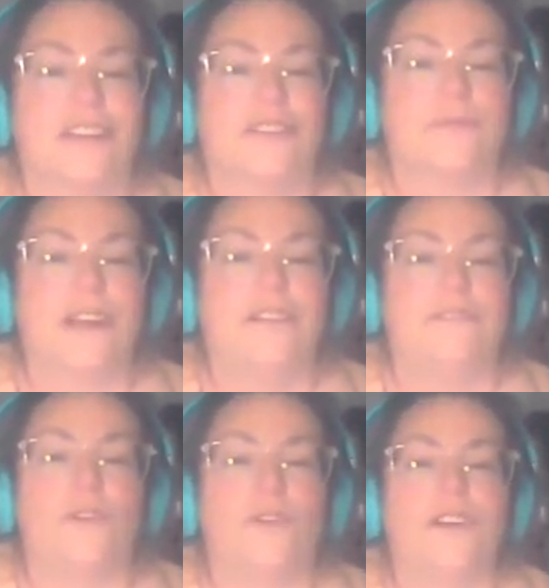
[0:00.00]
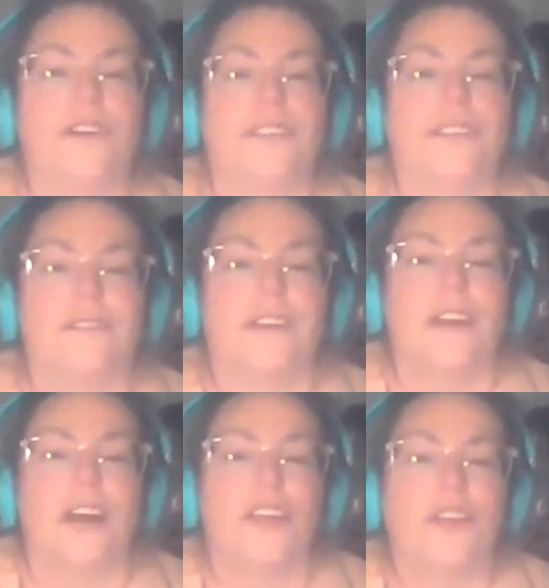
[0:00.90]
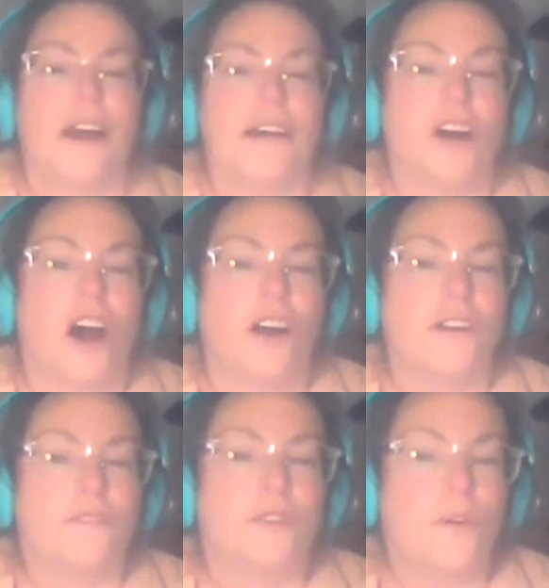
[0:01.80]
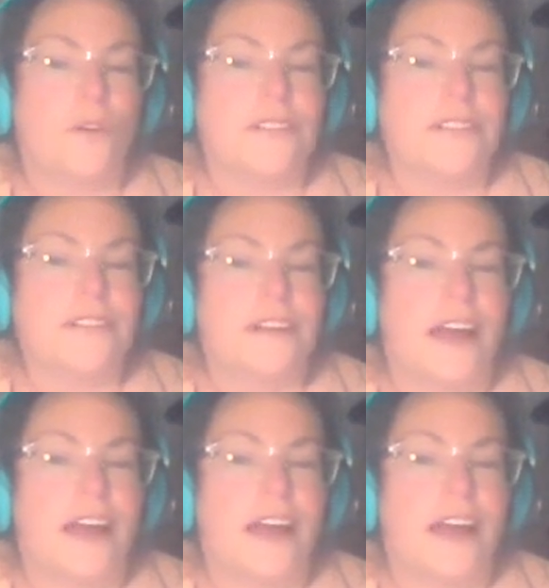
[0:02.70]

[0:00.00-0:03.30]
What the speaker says: 24th, you have a heart of gold